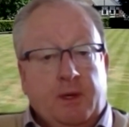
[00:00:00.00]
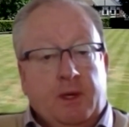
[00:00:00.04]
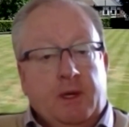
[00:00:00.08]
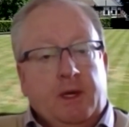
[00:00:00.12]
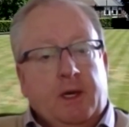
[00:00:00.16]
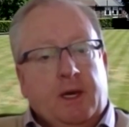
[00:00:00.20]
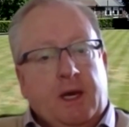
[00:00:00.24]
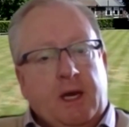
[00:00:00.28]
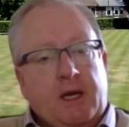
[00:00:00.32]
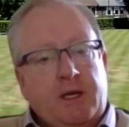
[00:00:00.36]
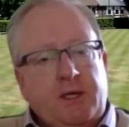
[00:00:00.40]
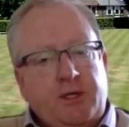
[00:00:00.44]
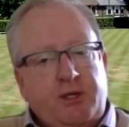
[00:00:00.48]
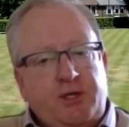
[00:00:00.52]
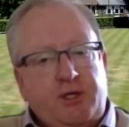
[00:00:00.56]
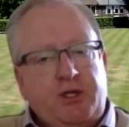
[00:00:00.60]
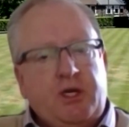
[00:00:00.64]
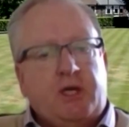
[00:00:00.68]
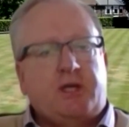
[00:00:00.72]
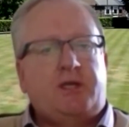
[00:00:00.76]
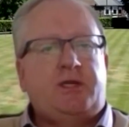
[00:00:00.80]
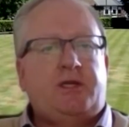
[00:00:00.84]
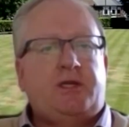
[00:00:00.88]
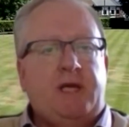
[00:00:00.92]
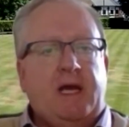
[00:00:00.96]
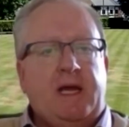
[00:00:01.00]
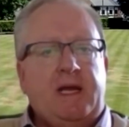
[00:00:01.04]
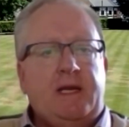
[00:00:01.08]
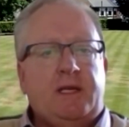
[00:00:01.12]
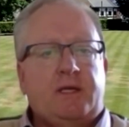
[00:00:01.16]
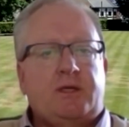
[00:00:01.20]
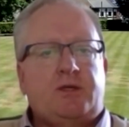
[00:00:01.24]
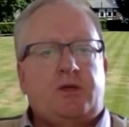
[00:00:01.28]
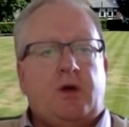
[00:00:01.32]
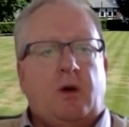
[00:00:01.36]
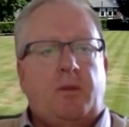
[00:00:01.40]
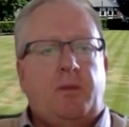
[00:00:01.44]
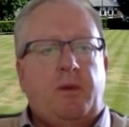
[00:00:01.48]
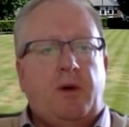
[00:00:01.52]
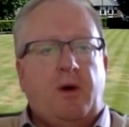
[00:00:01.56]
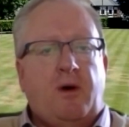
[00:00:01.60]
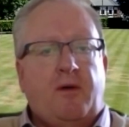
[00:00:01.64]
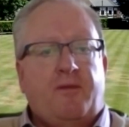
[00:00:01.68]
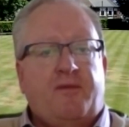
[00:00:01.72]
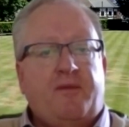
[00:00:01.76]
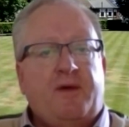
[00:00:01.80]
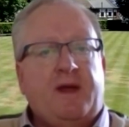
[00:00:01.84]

and just take the top off.